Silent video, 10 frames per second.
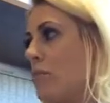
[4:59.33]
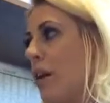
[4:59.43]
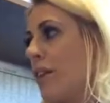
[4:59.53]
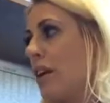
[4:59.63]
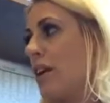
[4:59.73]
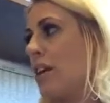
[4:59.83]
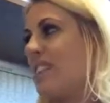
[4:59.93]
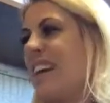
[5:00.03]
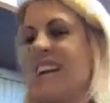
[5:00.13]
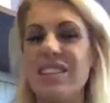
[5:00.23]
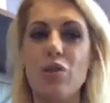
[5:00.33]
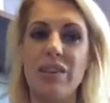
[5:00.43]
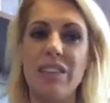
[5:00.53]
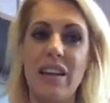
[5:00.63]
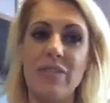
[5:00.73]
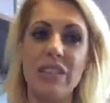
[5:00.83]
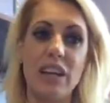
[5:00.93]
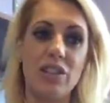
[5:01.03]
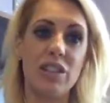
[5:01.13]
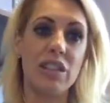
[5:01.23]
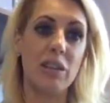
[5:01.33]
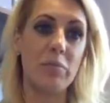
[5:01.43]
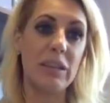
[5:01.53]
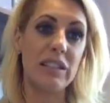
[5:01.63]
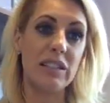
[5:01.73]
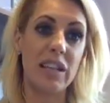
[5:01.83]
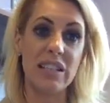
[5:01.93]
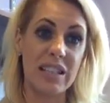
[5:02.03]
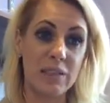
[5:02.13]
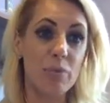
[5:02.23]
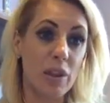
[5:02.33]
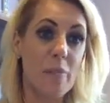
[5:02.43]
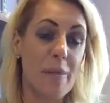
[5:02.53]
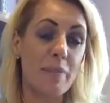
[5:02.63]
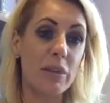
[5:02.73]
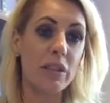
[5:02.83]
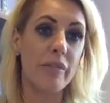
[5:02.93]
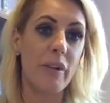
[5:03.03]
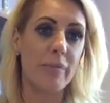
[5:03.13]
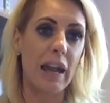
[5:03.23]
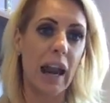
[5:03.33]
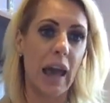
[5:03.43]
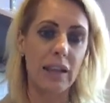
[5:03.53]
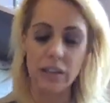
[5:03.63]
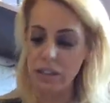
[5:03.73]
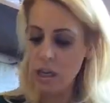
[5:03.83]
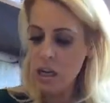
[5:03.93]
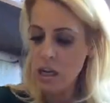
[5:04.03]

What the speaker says: So I think taking 27 sessions to complete it's a 6-month commitment from the client.